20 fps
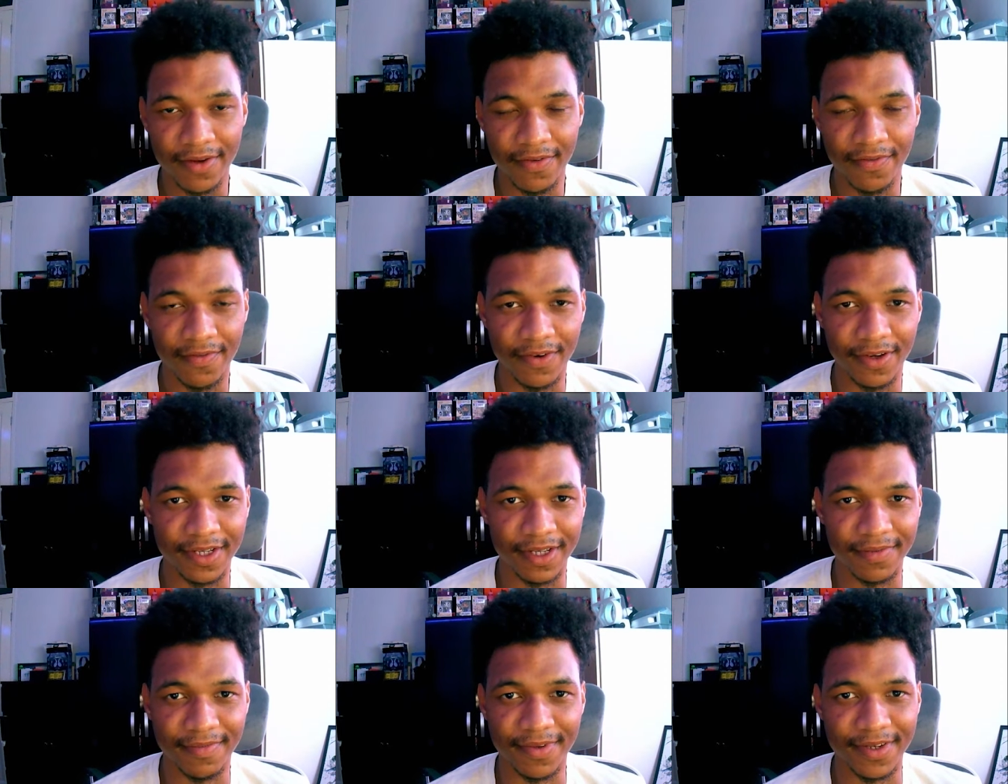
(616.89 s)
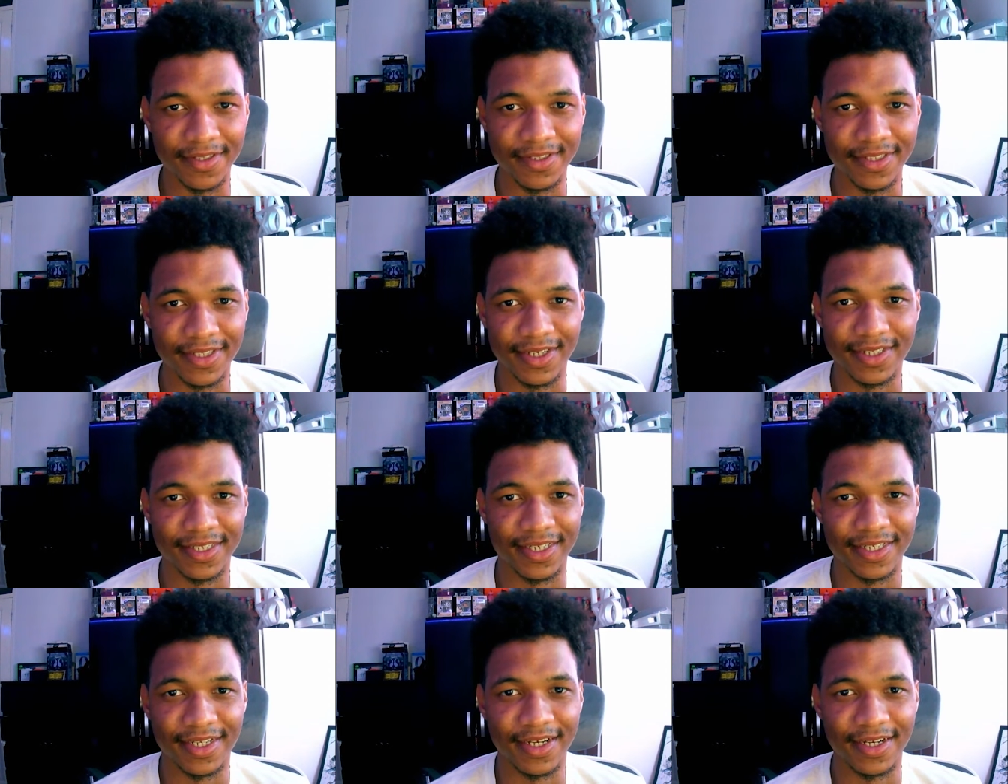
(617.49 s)
Fortnite montage.
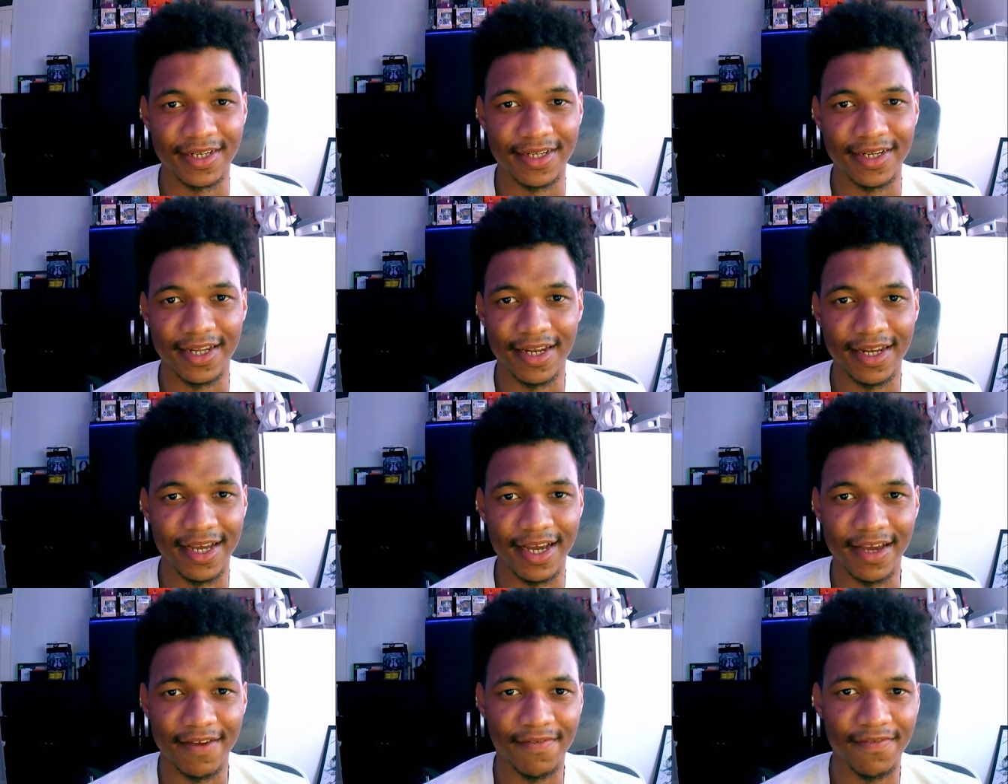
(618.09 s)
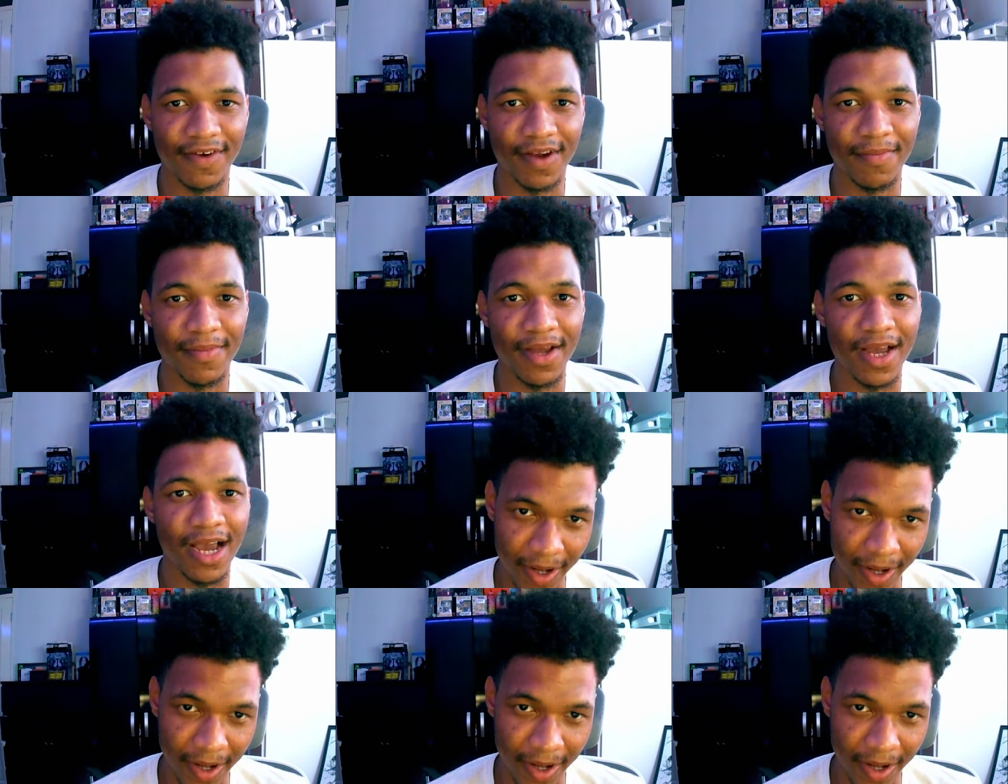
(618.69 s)
I'm not gonna lie, fam.